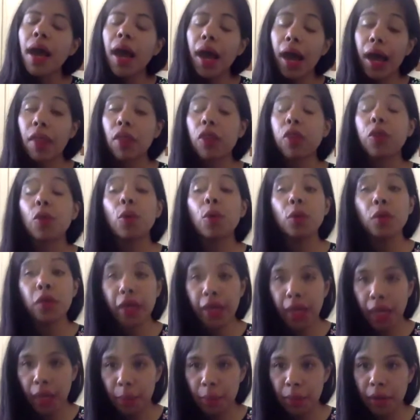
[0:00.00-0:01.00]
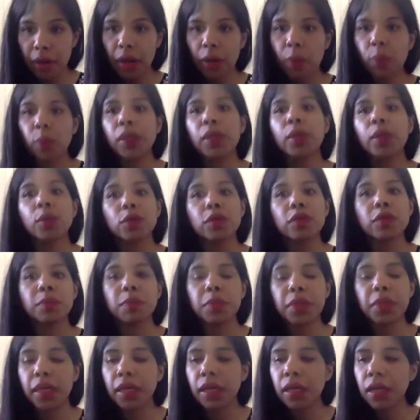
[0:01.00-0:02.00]
and through the camera we could
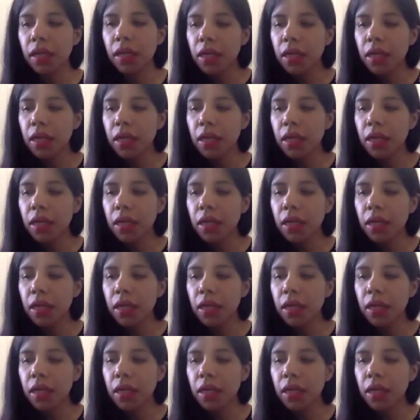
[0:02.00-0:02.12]
speak.